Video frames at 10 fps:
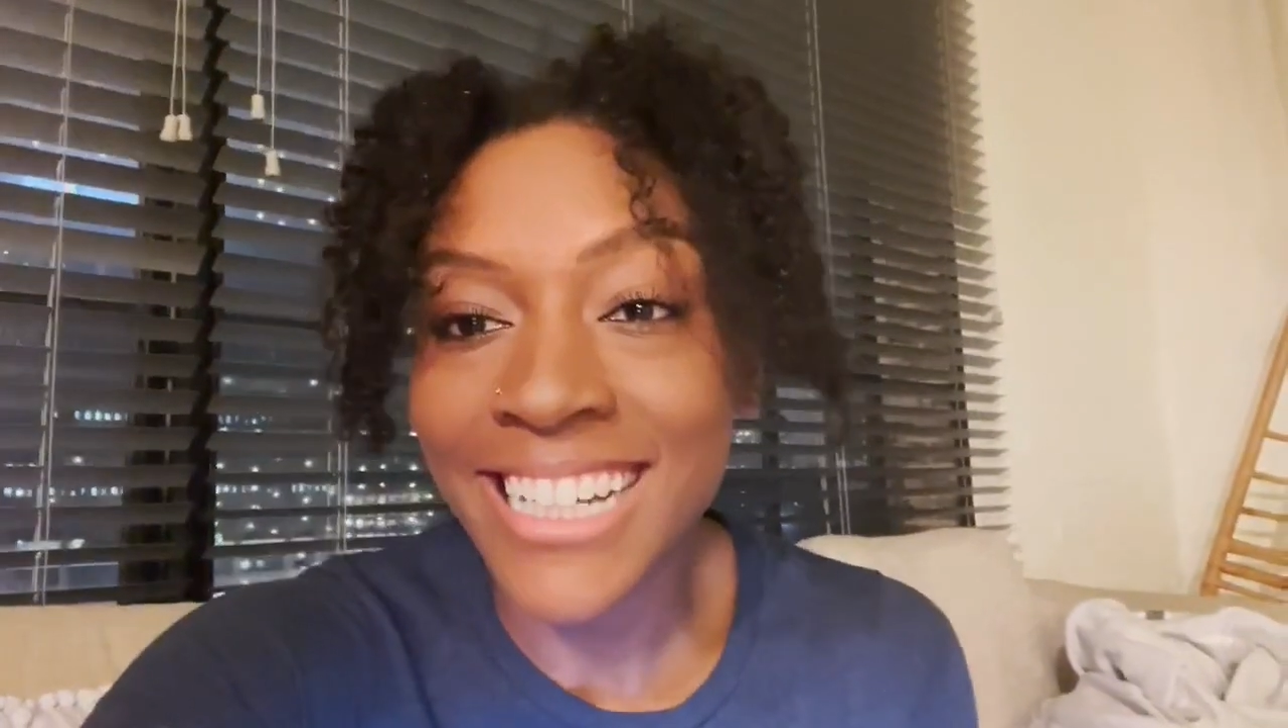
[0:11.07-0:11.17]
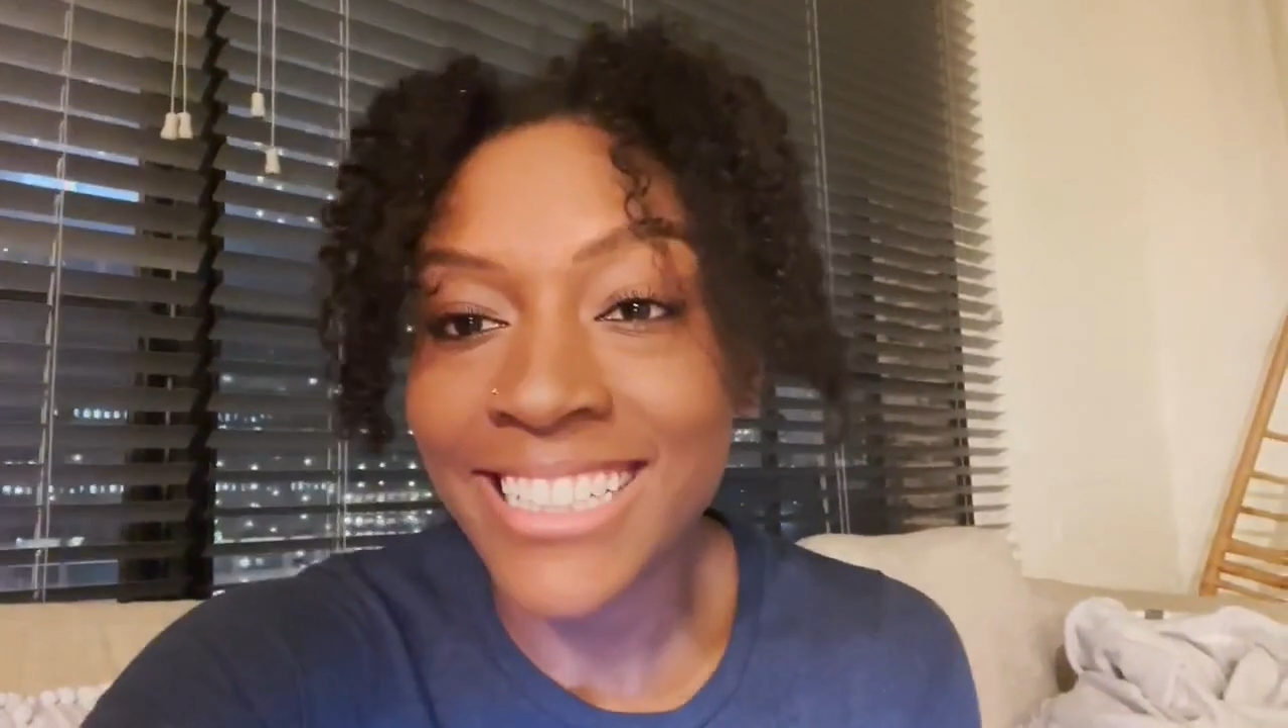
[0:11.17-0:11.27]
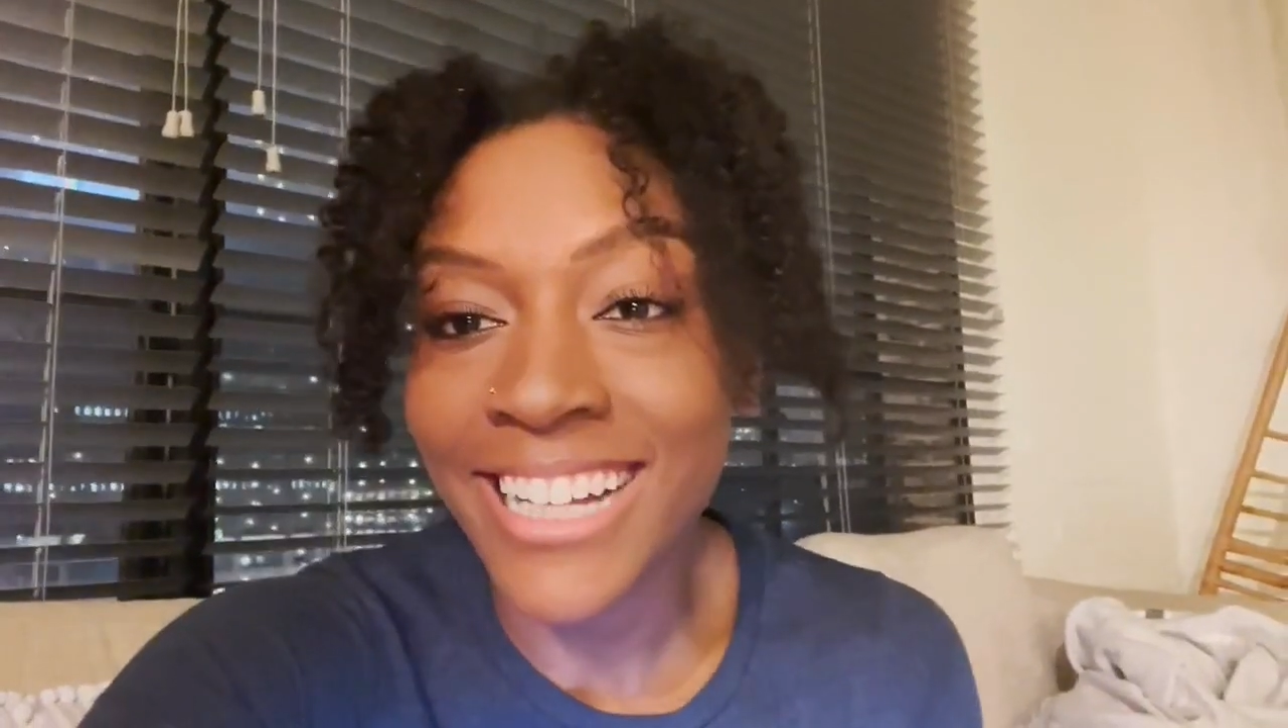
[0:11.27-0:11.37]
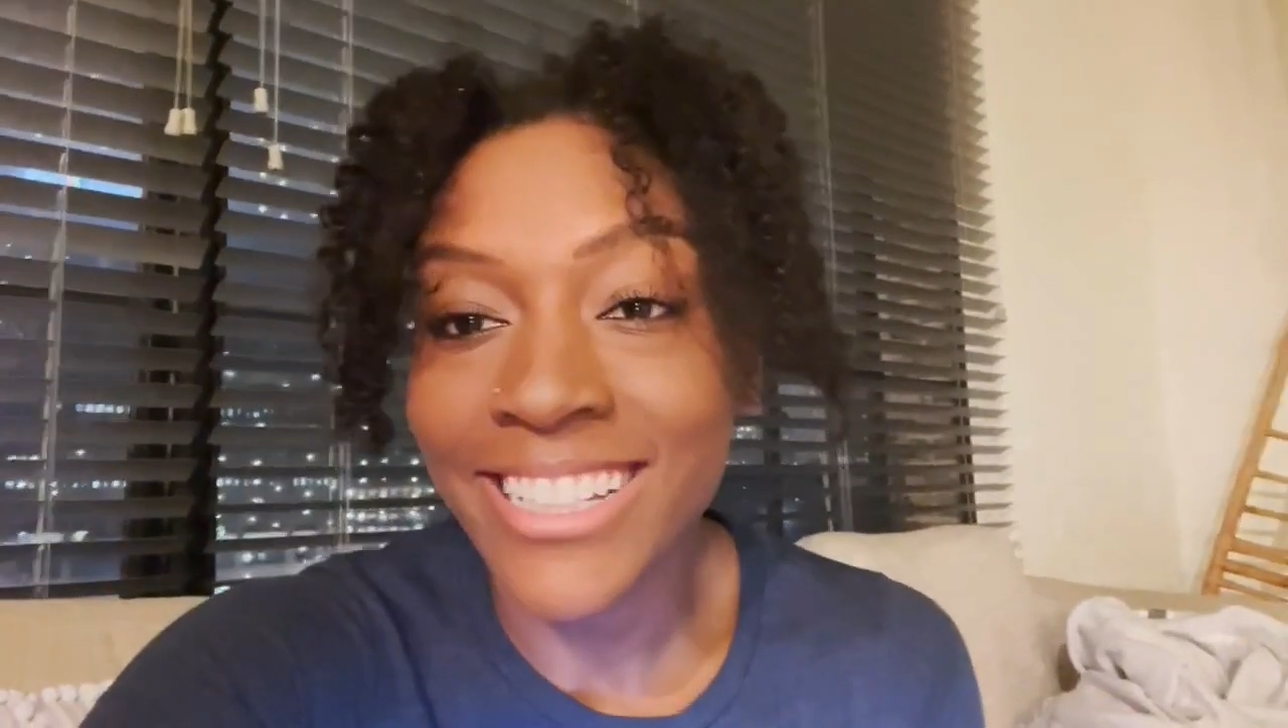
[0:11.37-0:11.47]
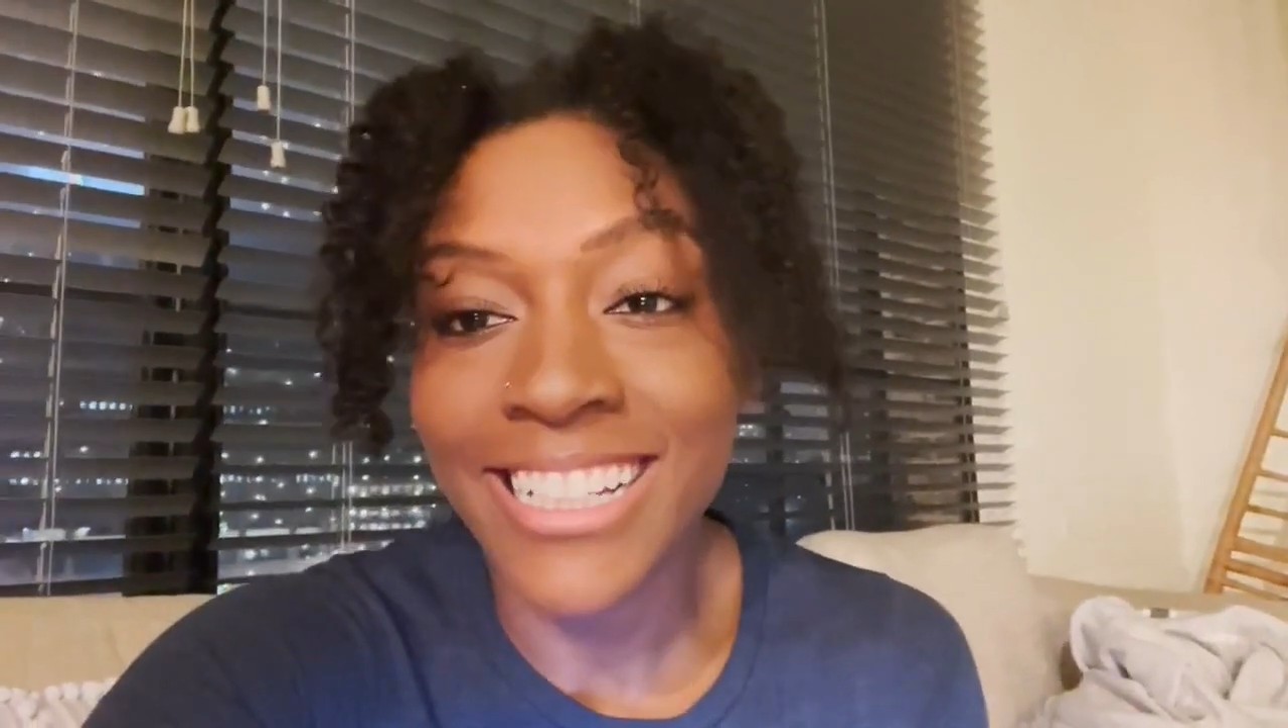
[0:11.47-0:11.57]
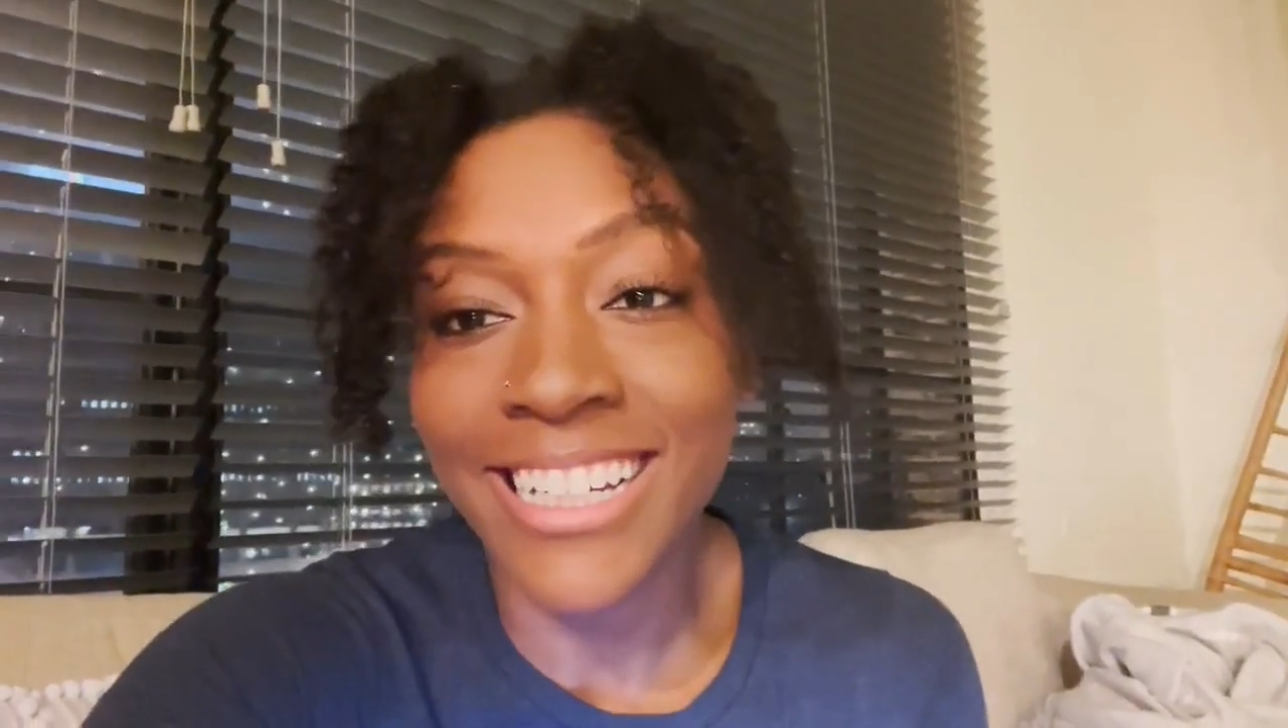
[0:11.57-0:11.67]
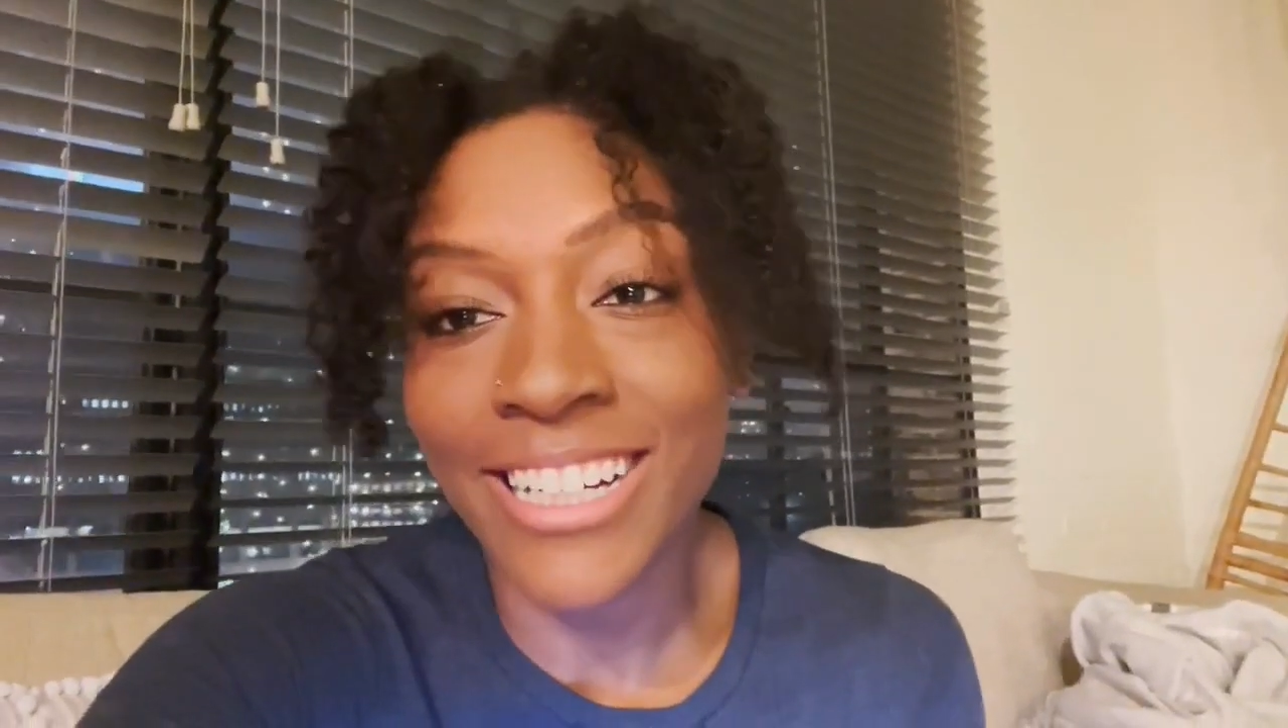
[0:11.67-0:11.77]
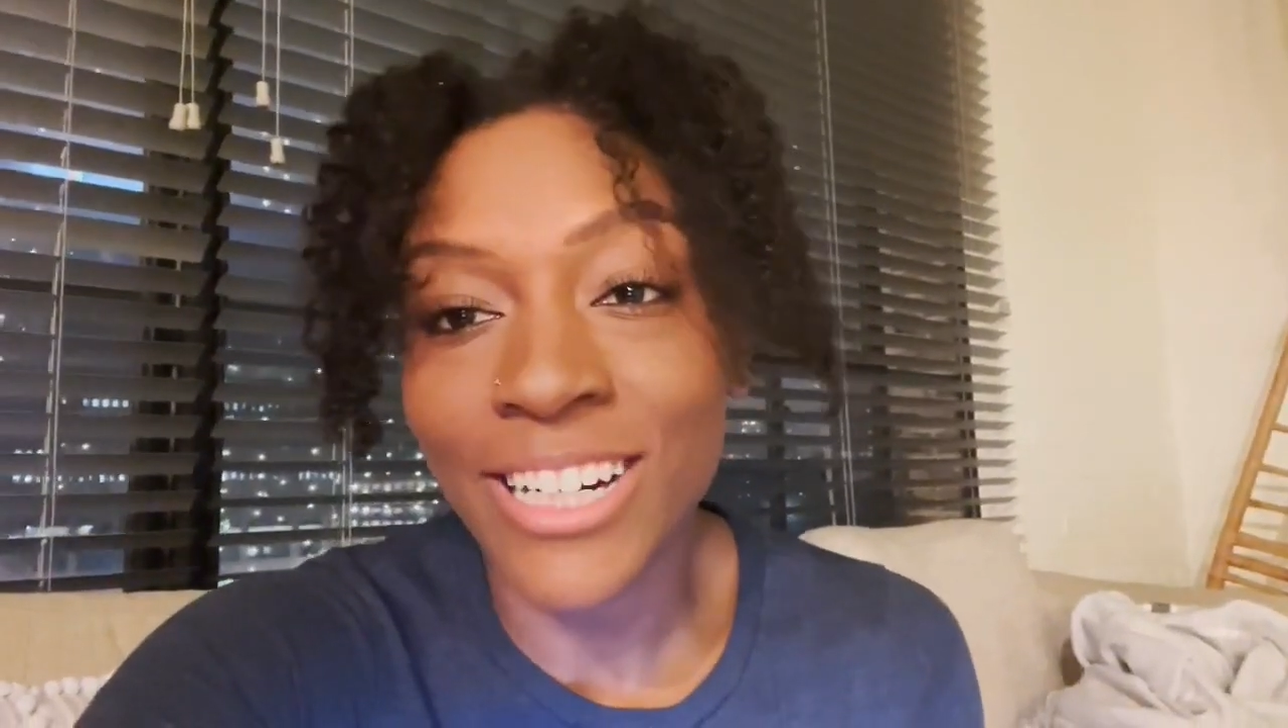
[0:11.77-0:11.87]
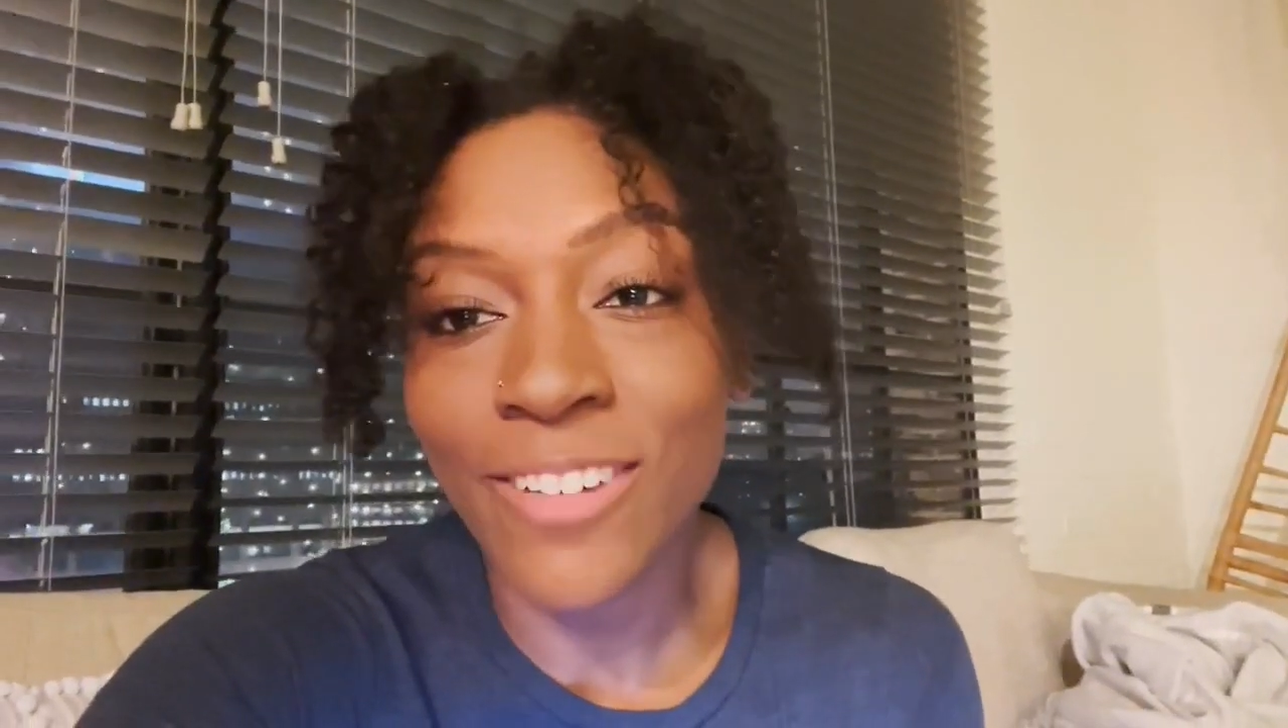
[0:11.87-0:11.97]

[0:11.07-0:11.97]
Deli here